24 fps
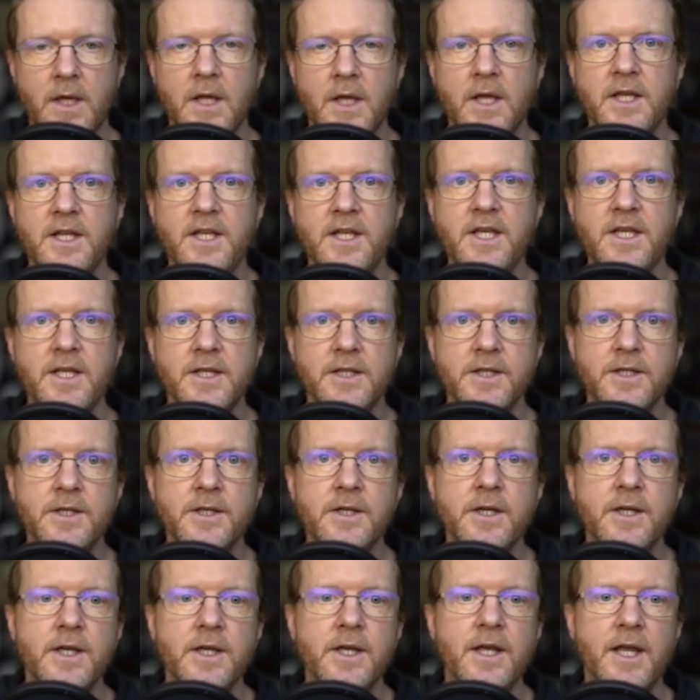Here,
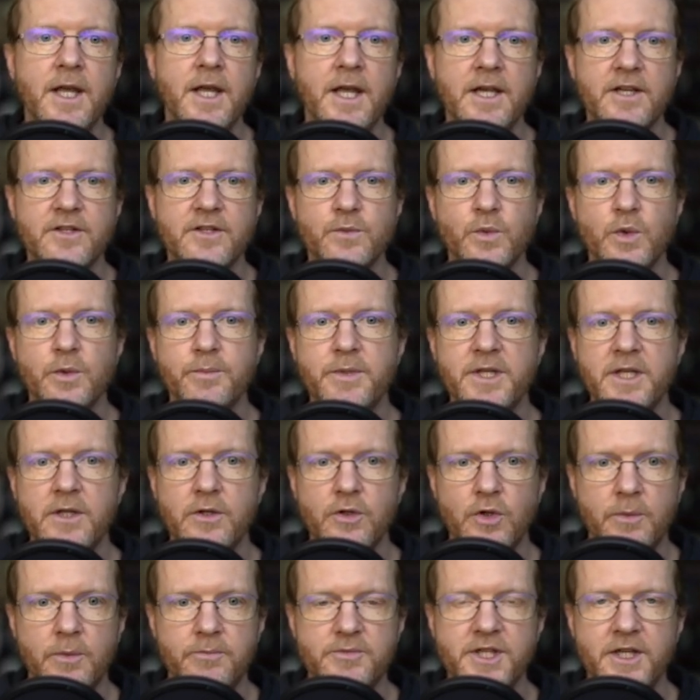x will be an
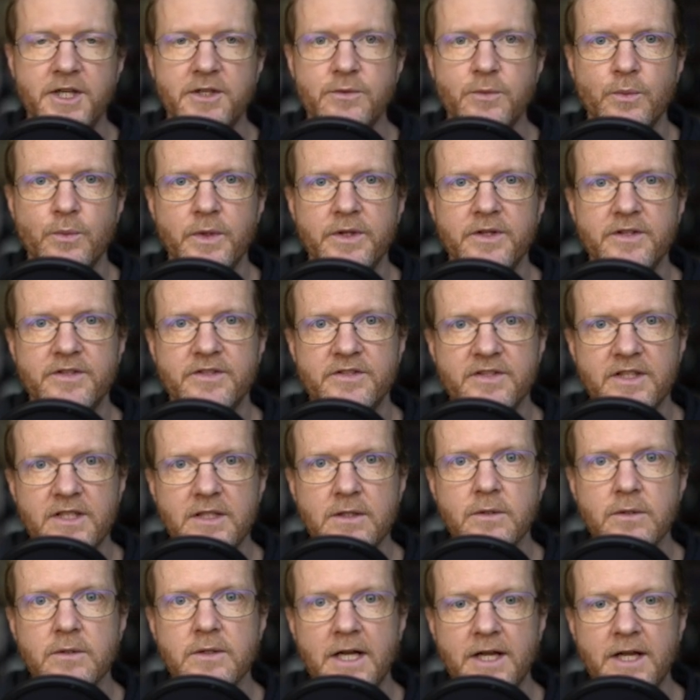object with a
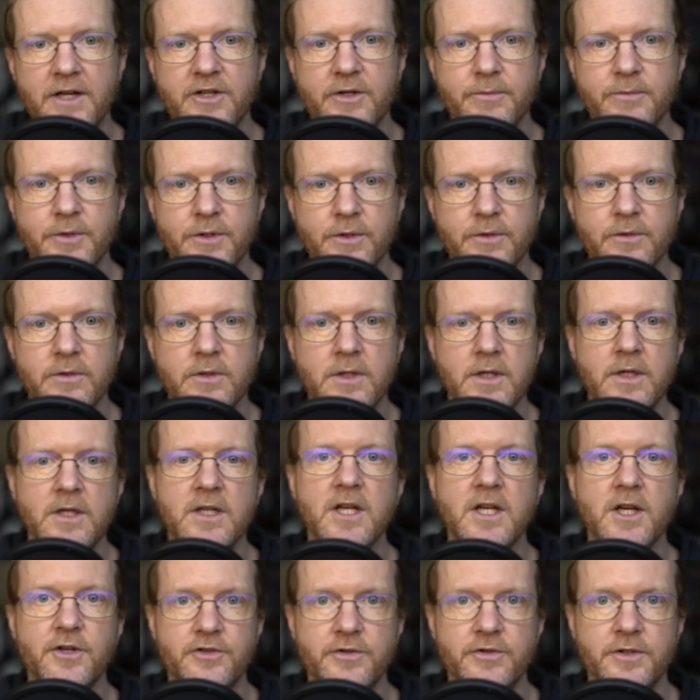single attribute,
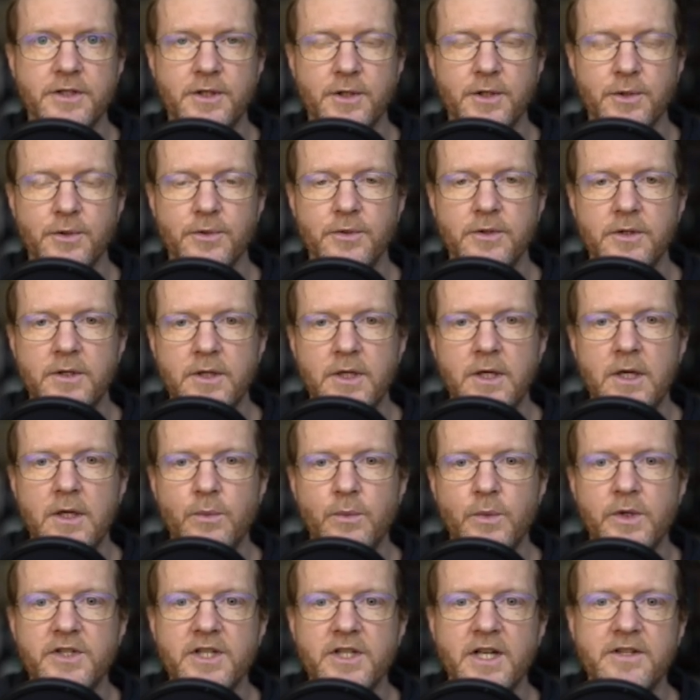country code,
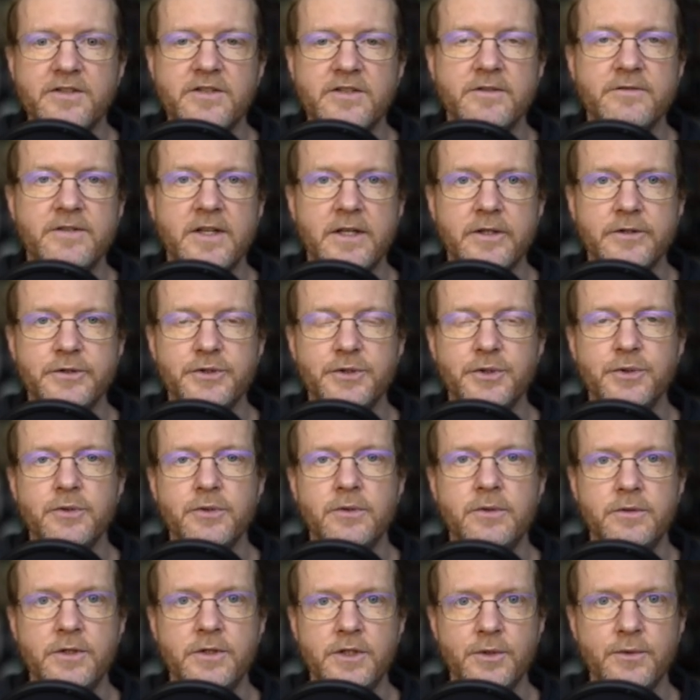which has the value
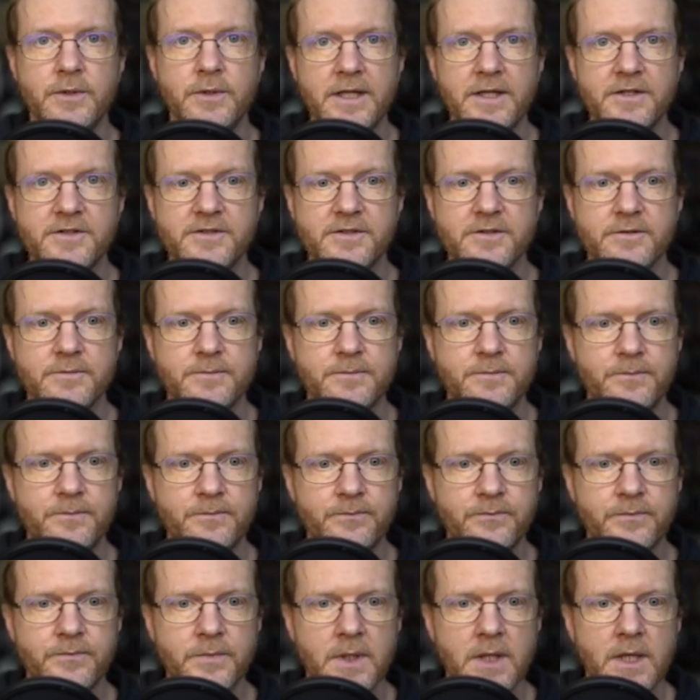US.
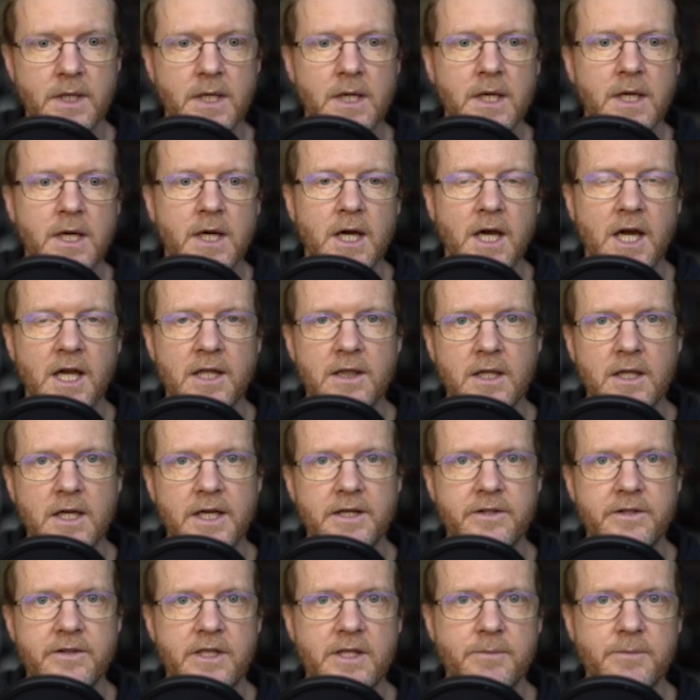
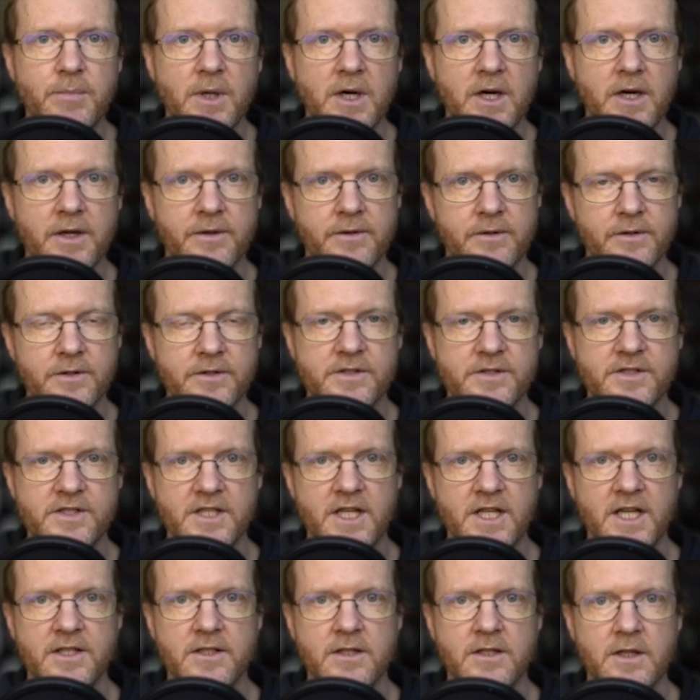Unlike the Python
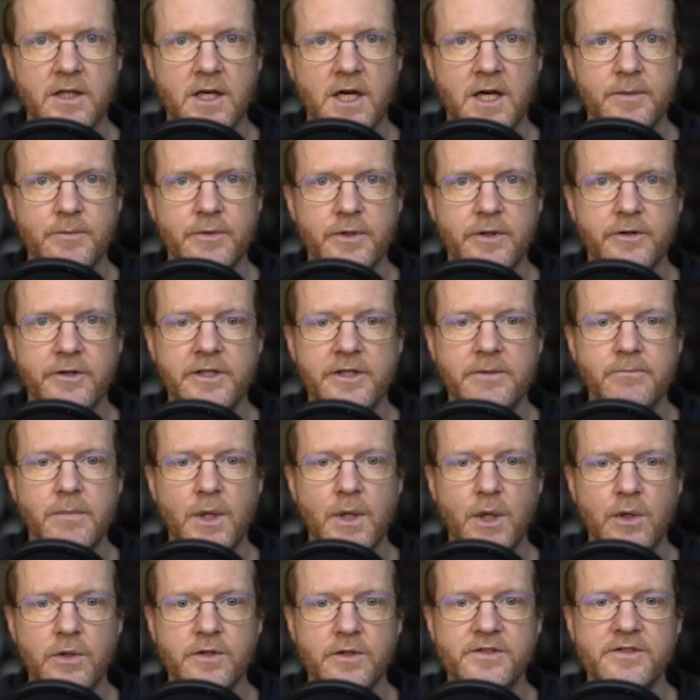standard library
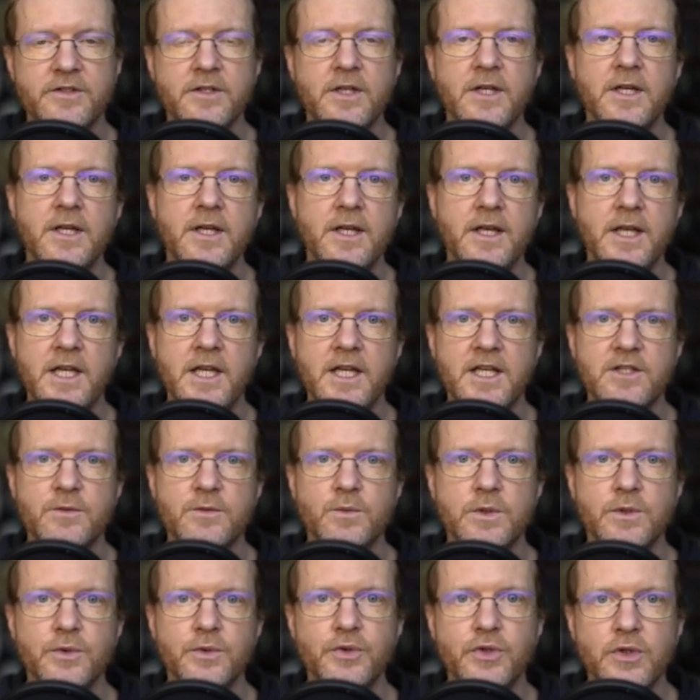mocks, x
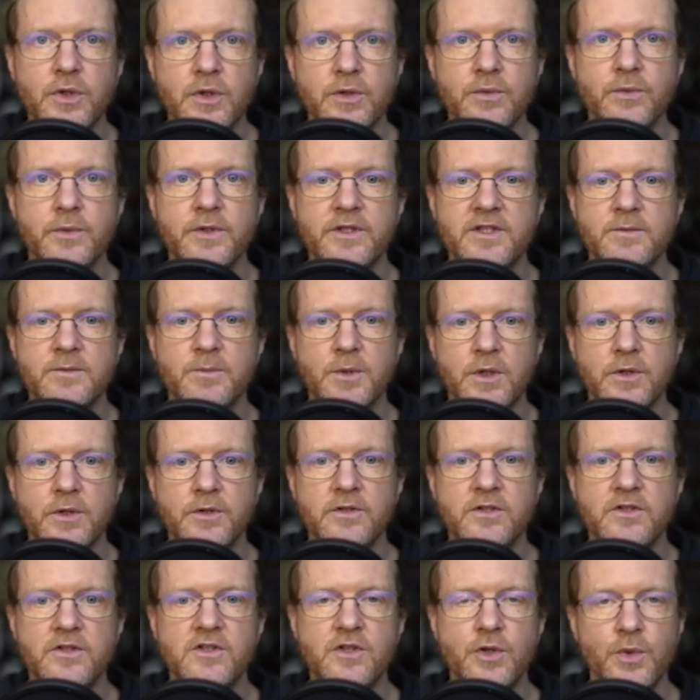will not
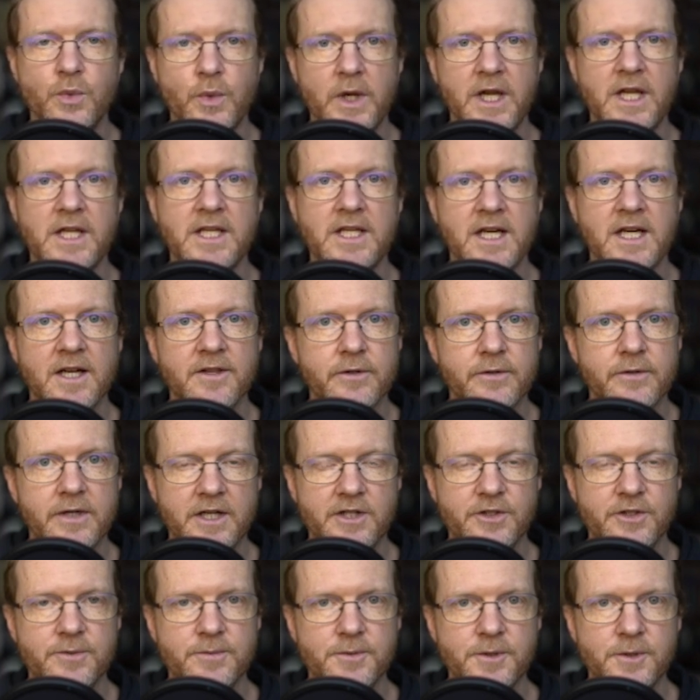respond to any other
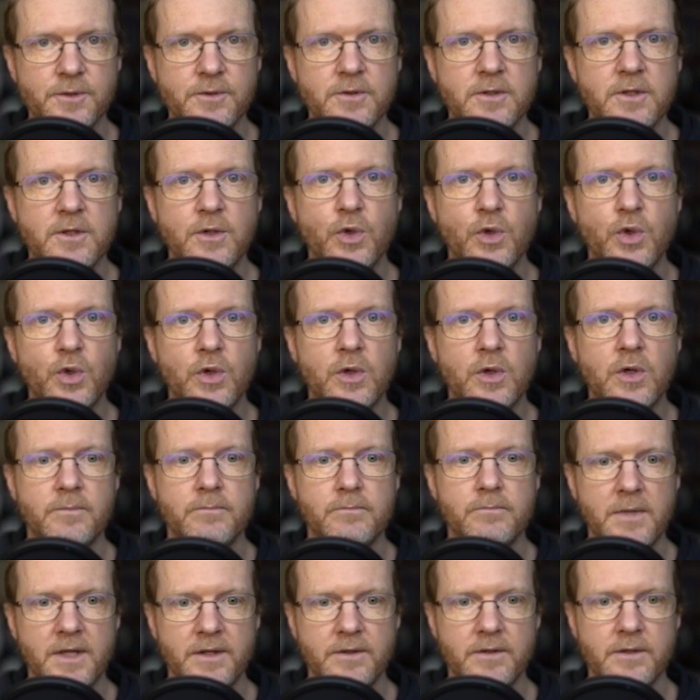attribute or
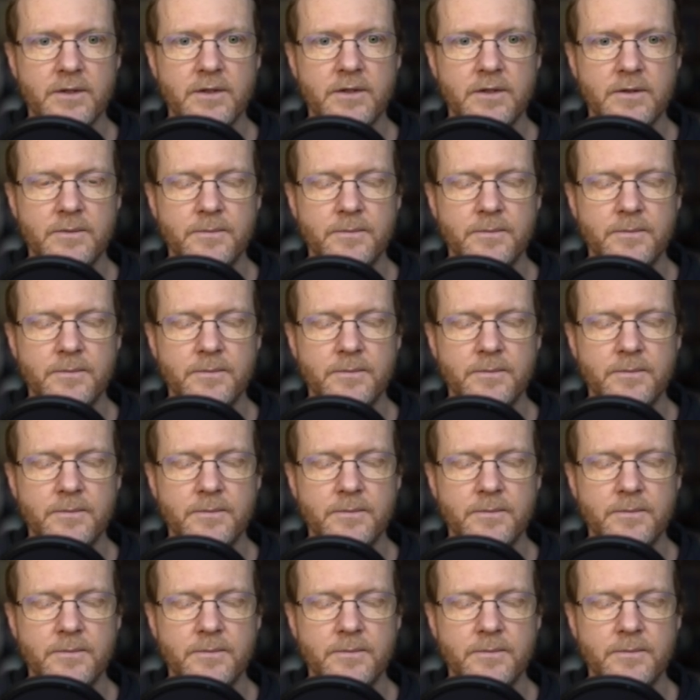method.